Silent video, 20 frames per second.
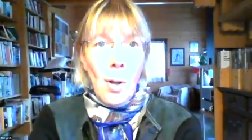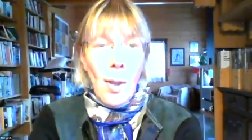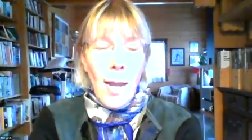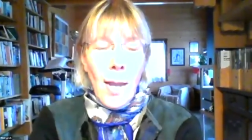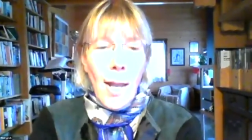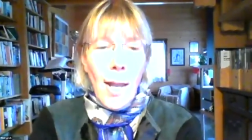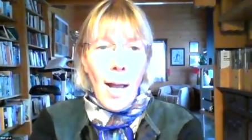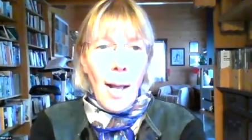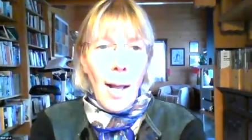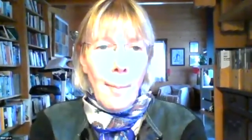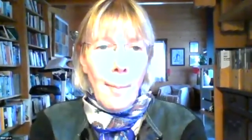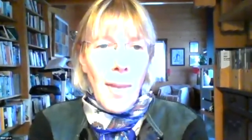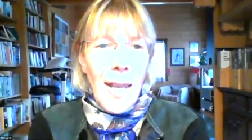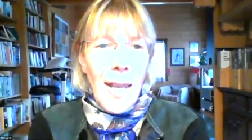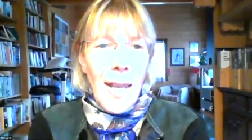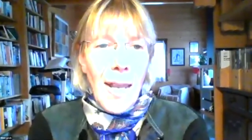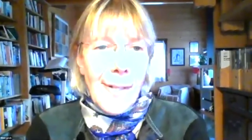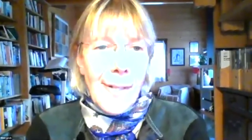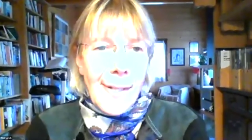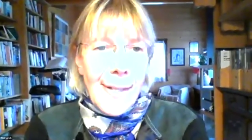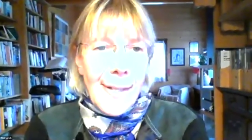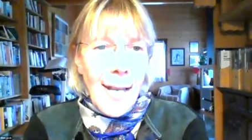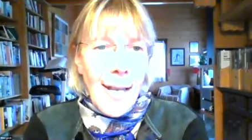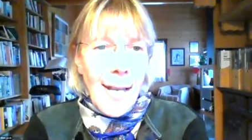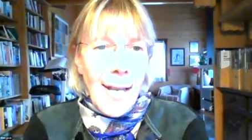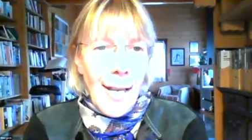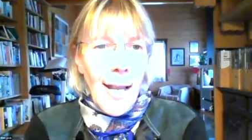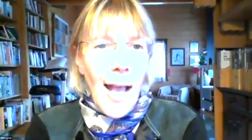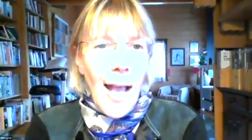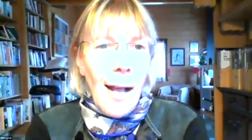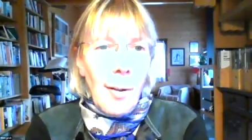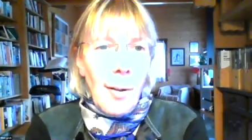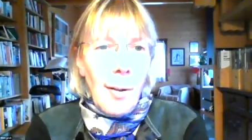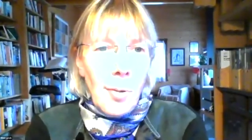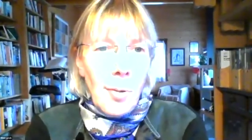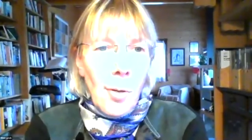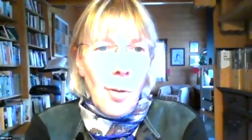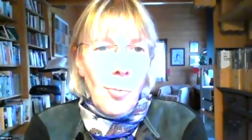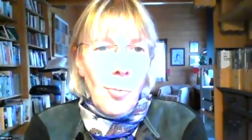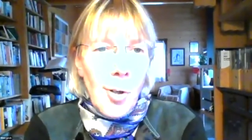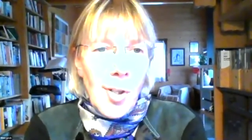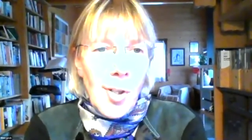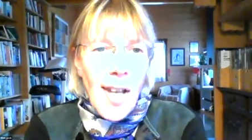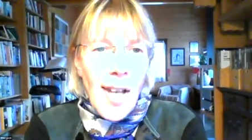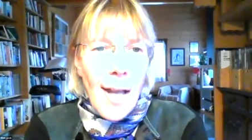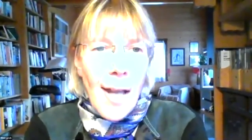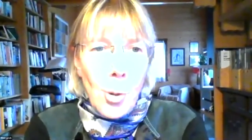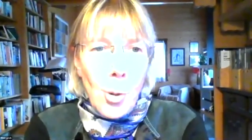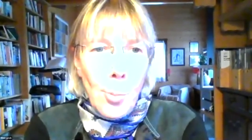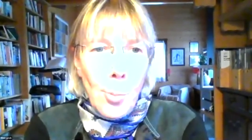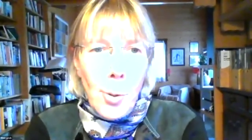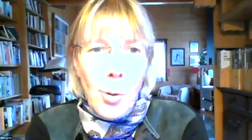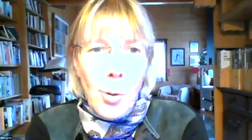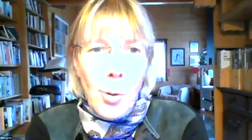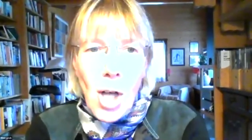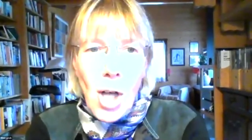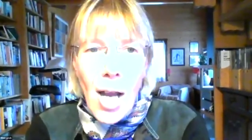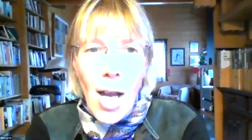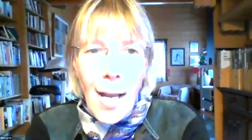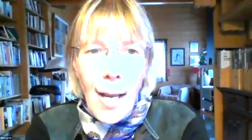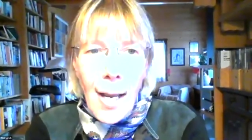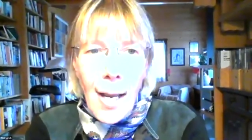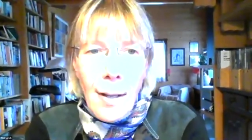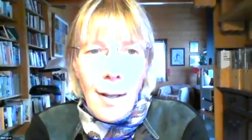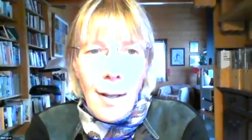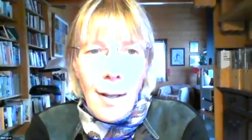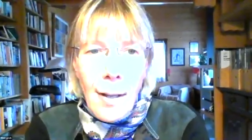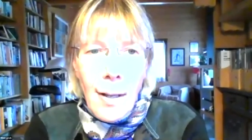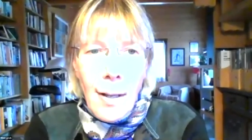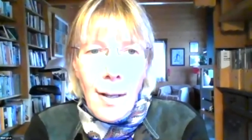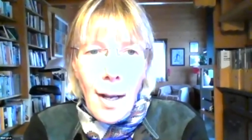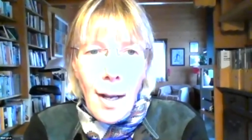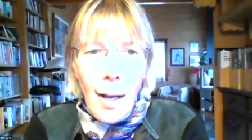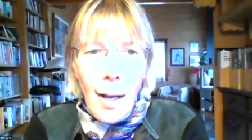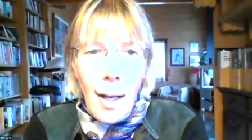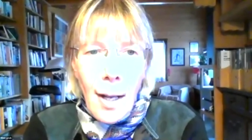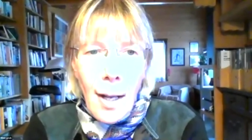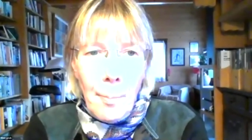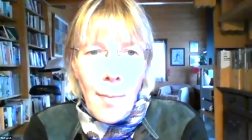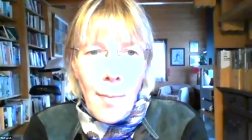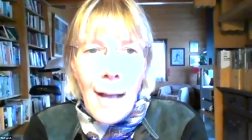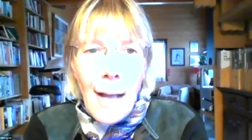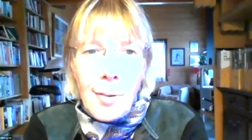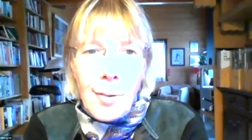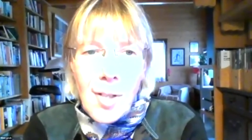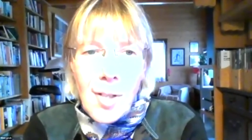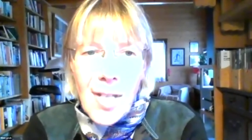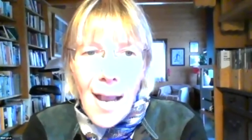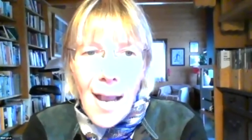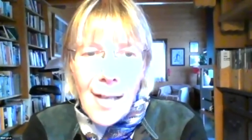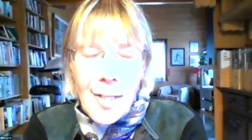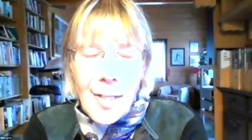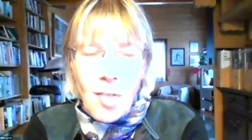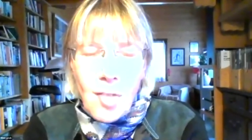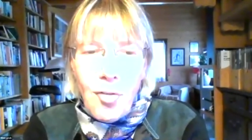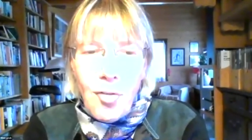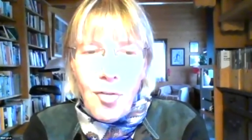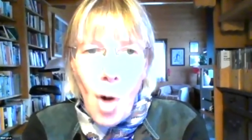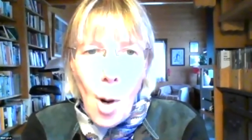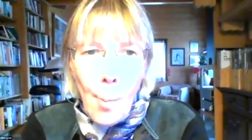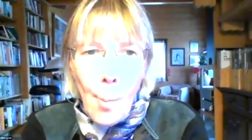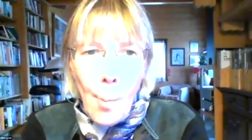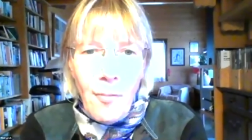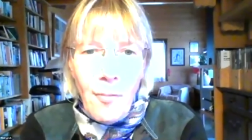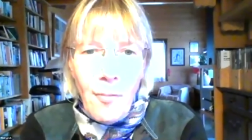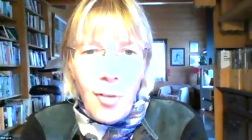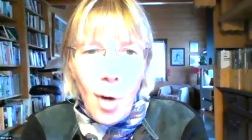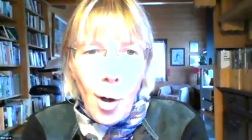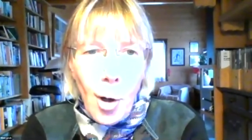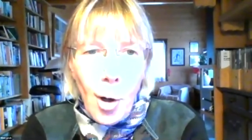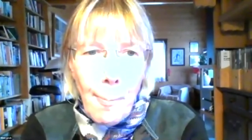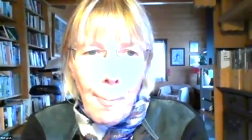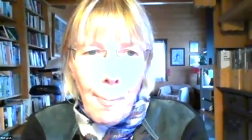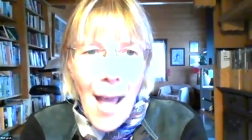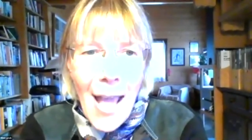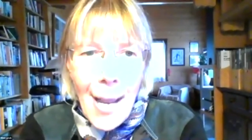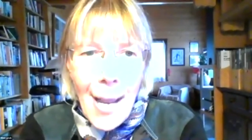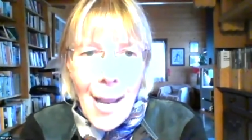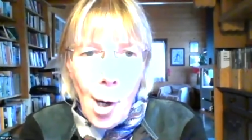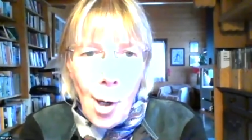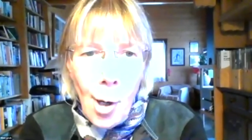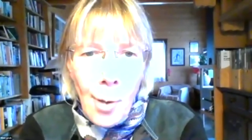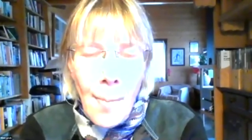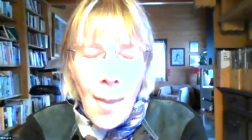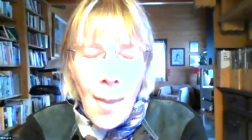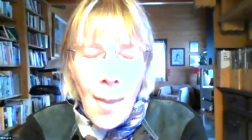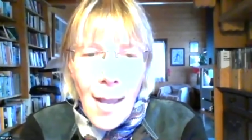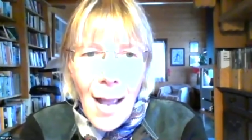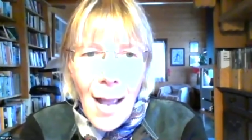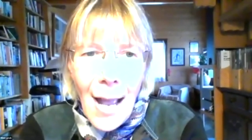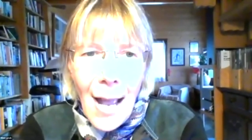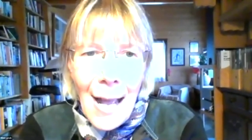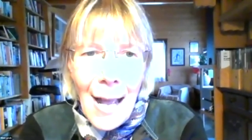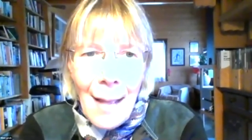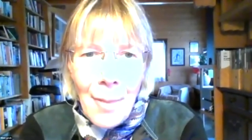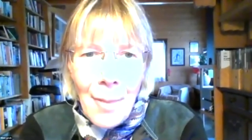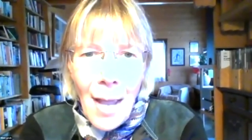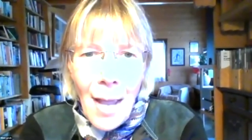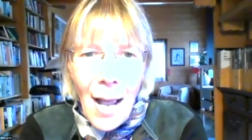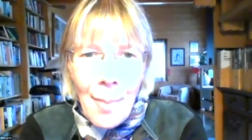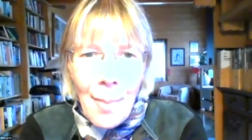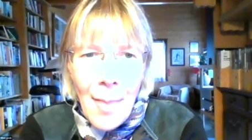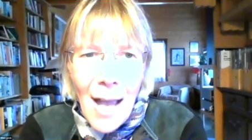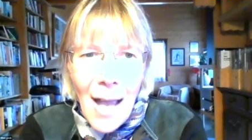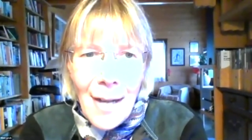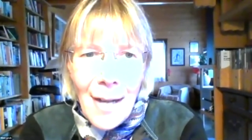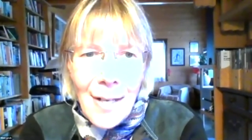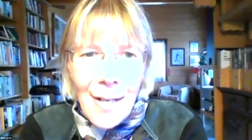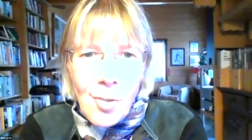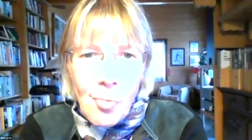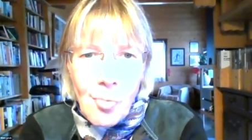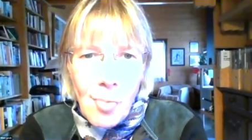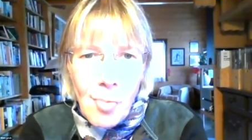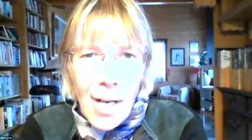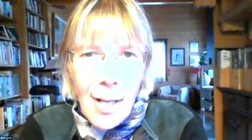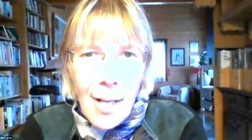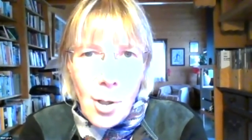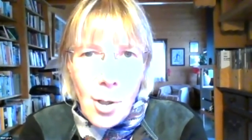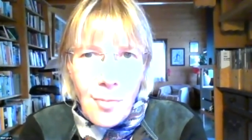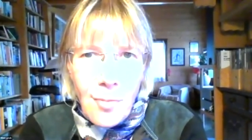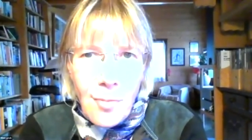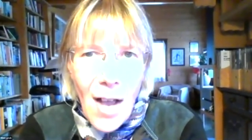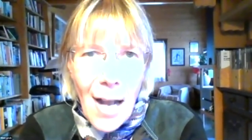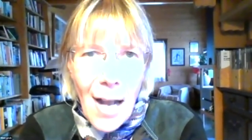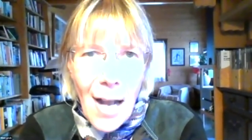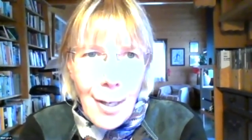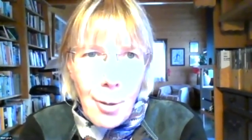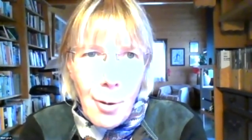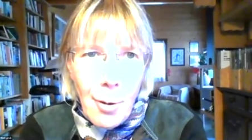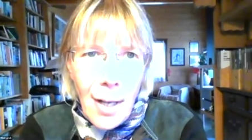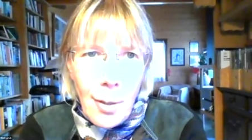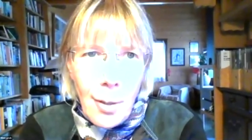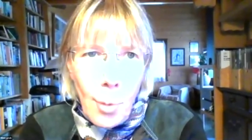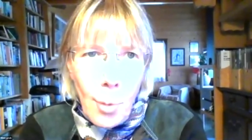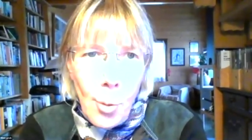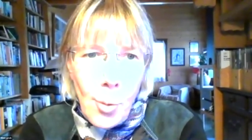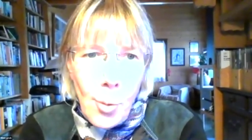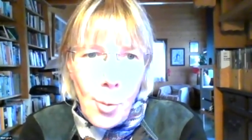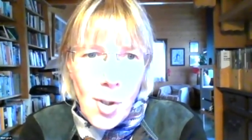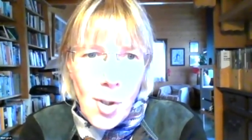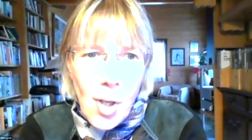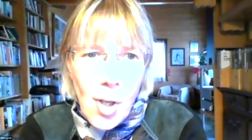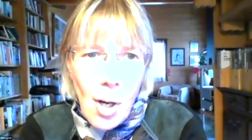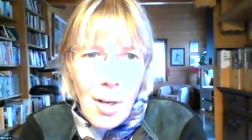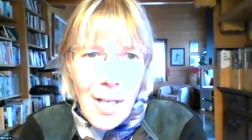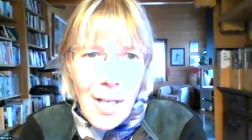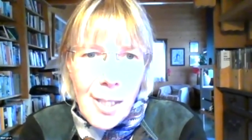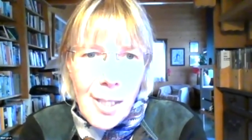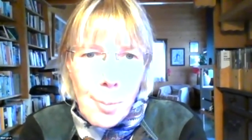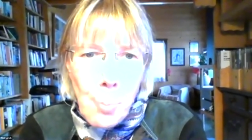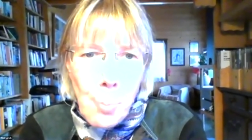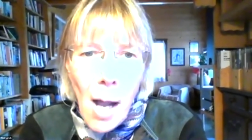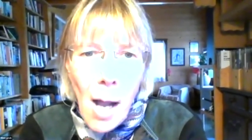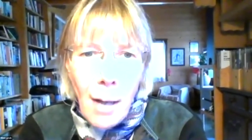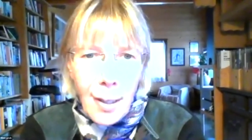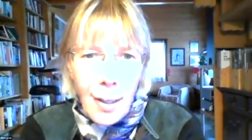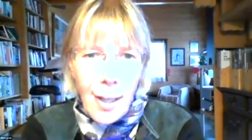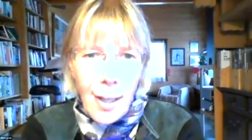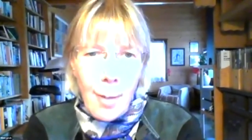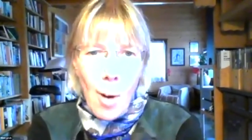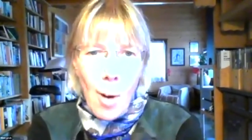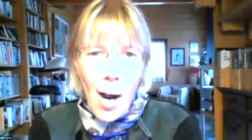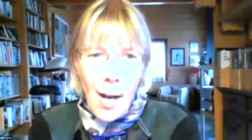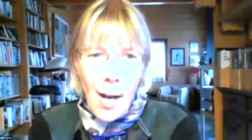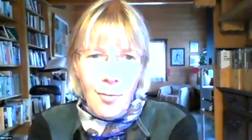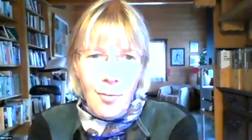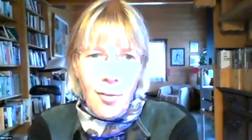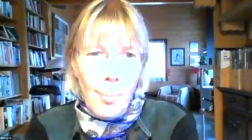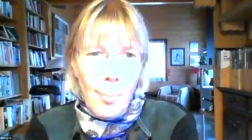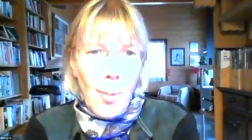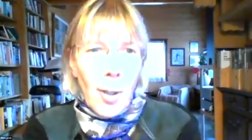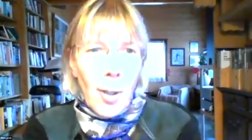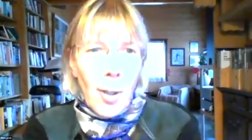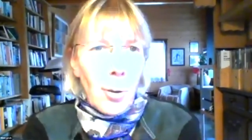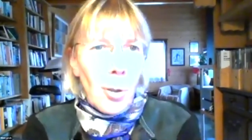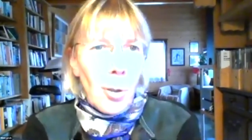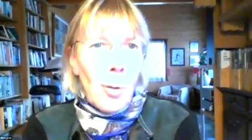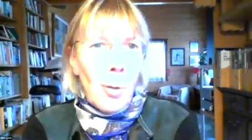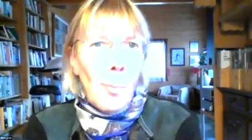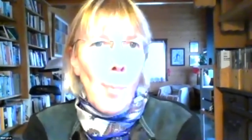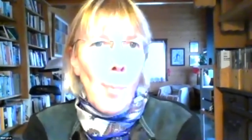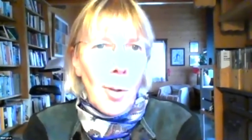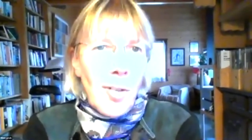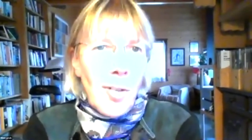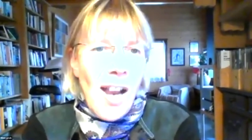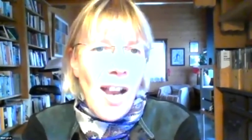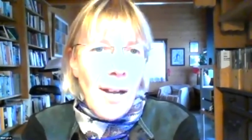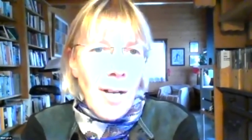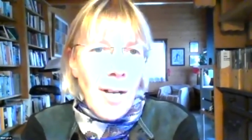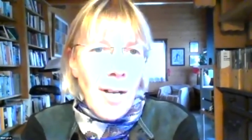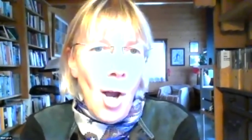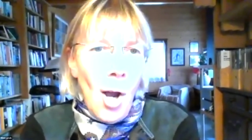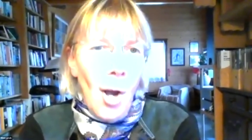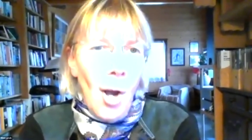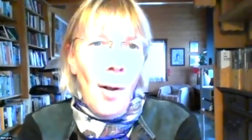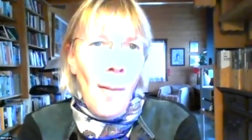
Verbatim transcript: um, is the Al- Roussette du Bugey um, Altesse from Franck Peillot. Um, and that is really good value. And also his sparkling wine from the Cru Montagnieu